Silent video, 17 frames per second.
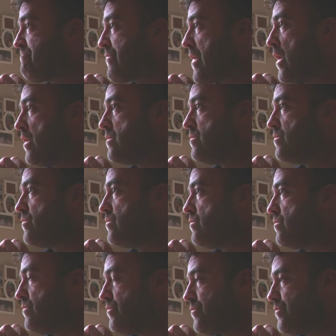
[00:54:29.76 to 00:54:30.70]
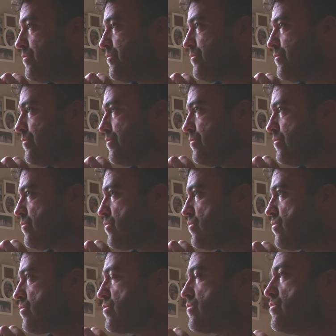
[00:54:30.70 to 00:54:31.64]
prison, there's
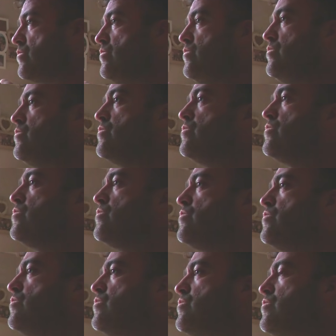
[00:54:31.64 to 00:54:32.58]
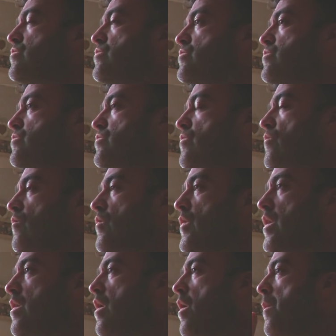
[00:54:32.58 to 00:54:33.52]
a lot of specialist jobs. Like if you look at
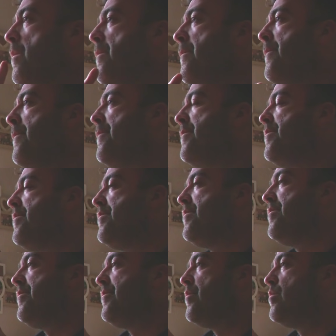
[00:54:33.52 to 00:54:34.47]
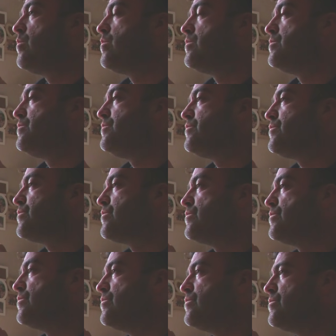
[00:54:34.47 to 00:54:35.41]
high security state, obviously we had
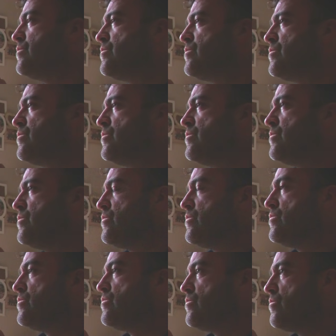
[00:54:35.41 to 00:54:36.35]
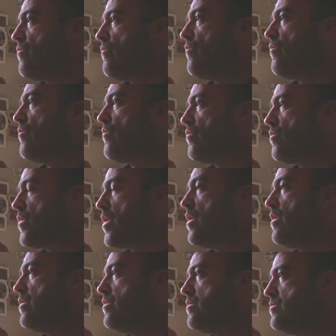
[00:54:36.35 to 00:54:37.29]
things at Strange where you didn't have a dog
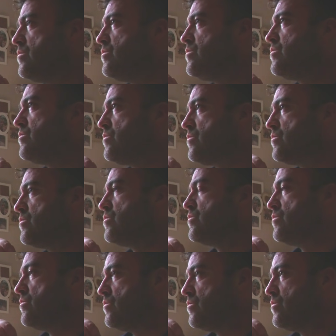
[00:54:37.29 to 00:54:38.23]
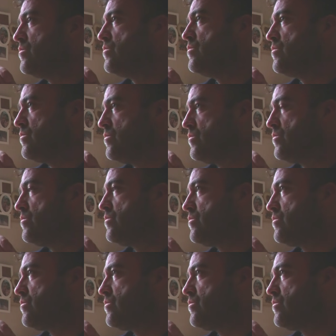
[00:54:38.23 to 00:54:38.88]
section and that. They're specialist jobs.